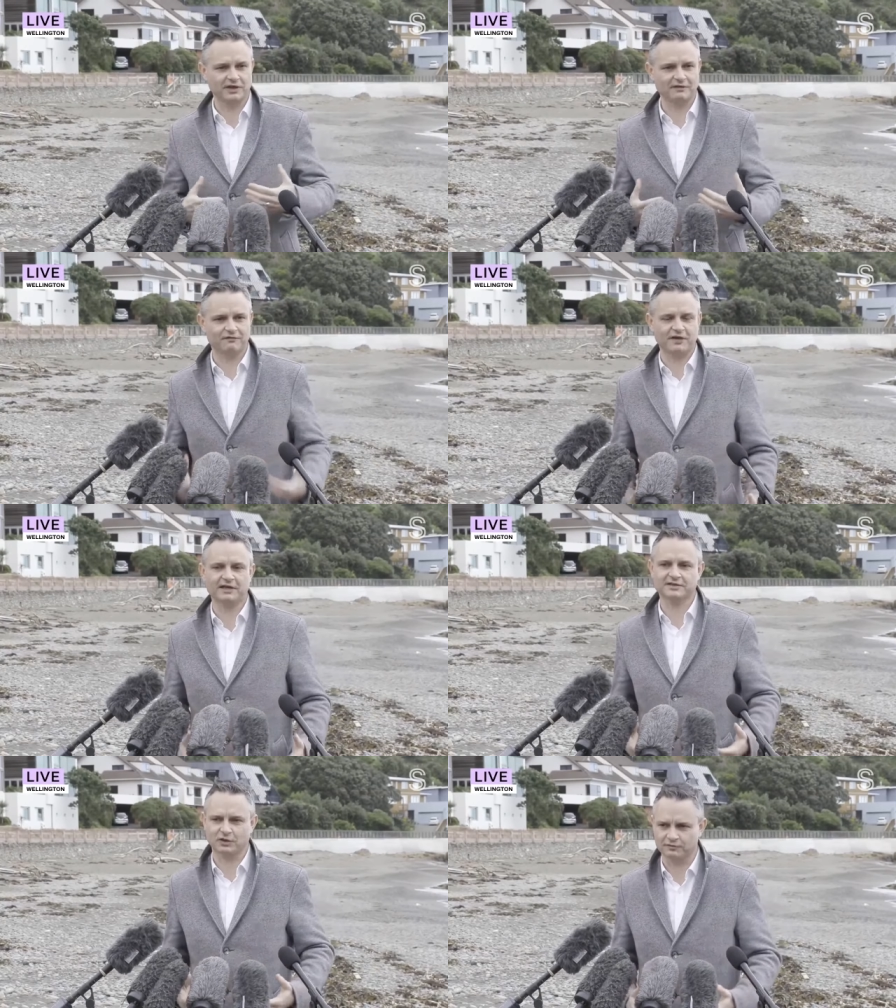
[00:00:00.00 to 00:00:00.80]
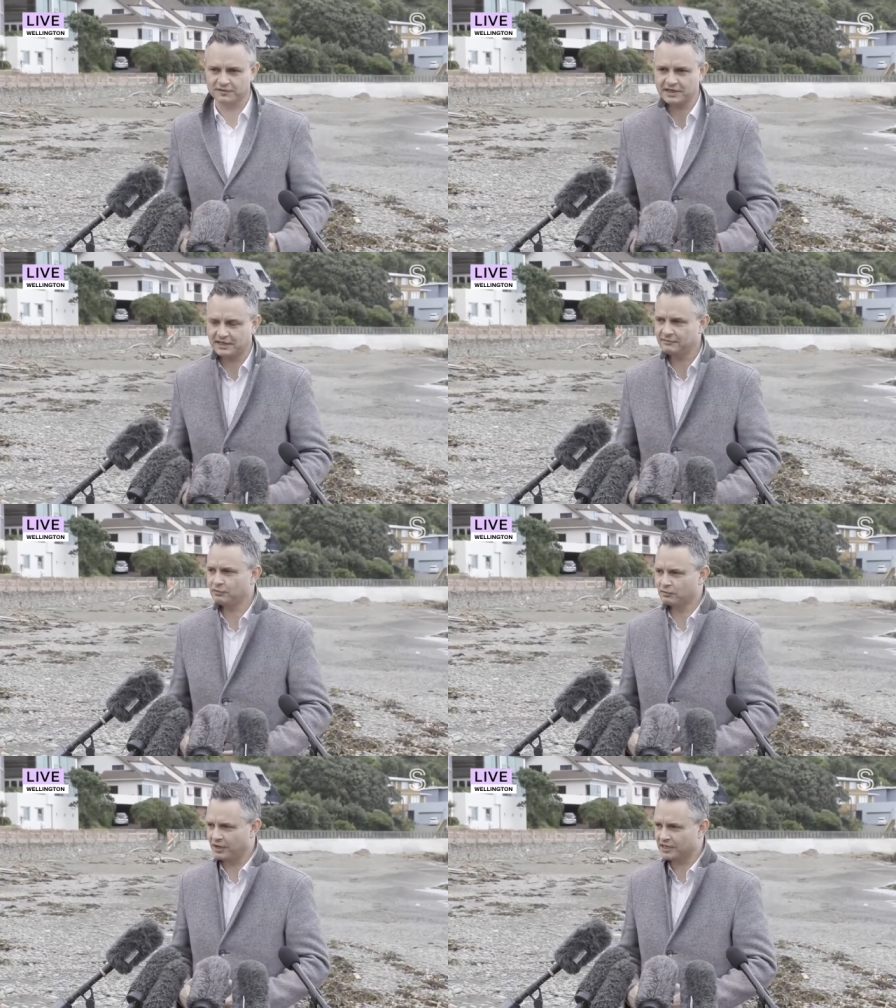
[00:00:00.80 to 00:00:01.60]
the effects of sea
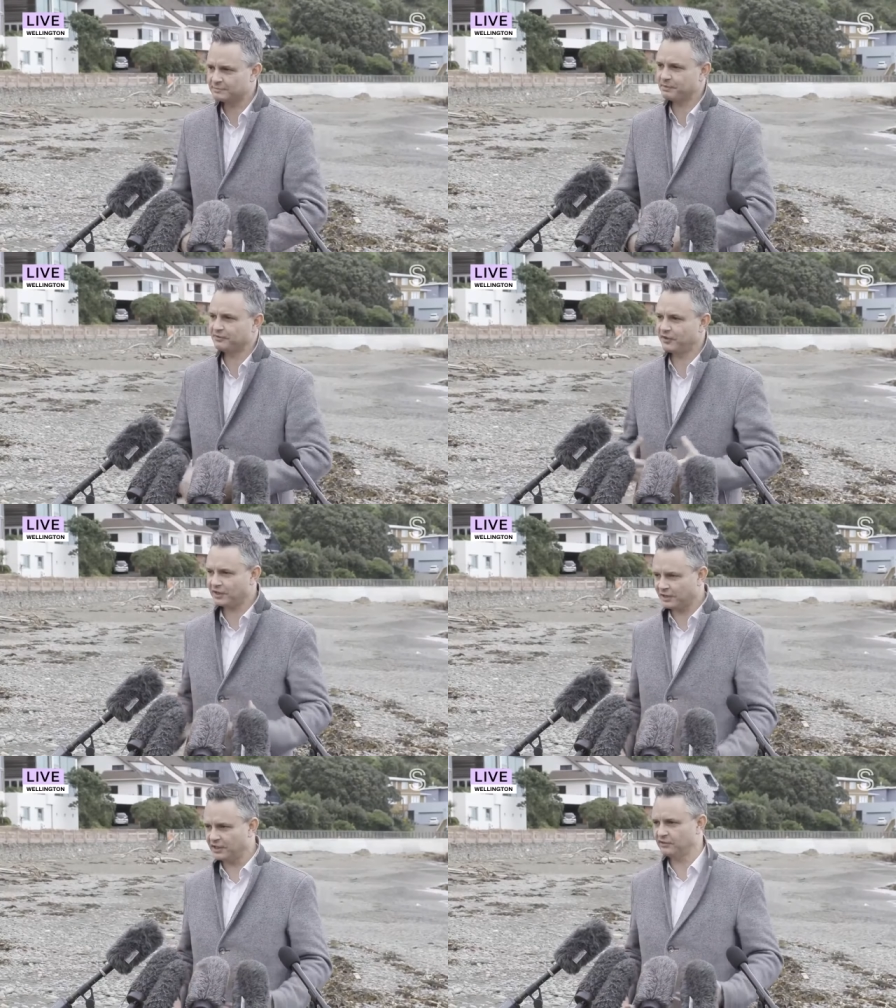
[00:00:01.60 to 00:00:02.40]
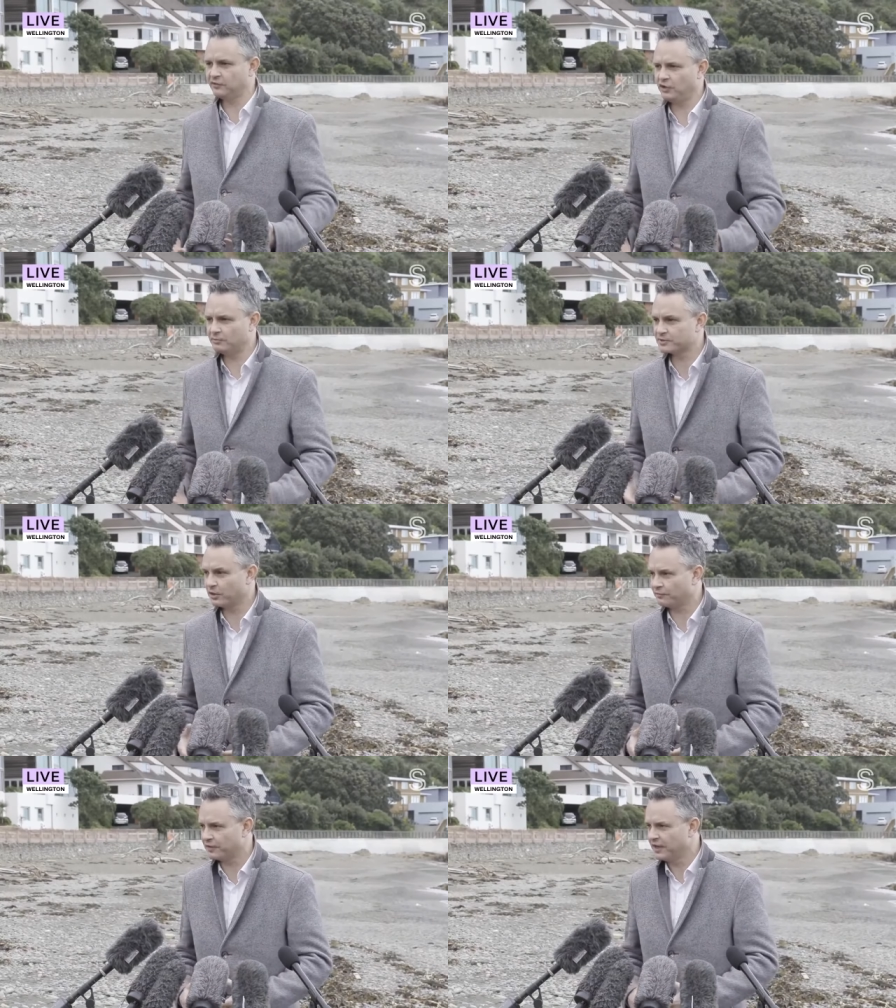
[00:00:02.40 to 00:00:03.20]
level rise, particularly in terms
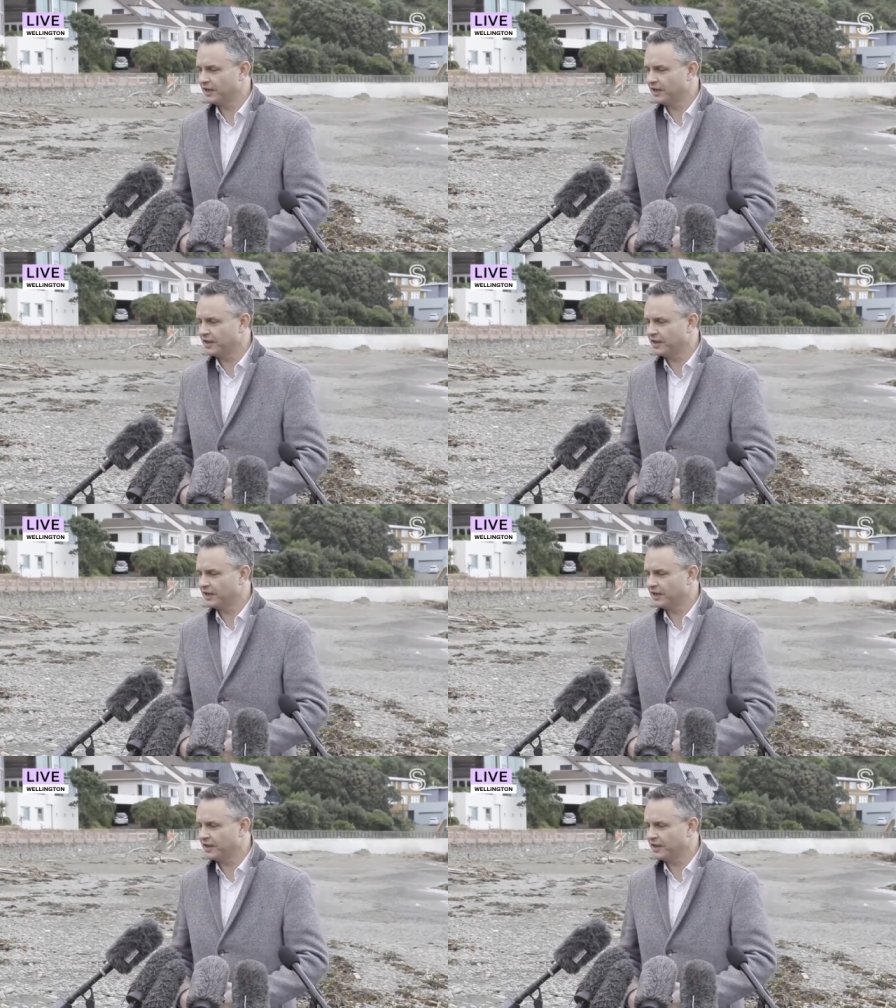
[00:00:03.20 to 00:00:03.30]
of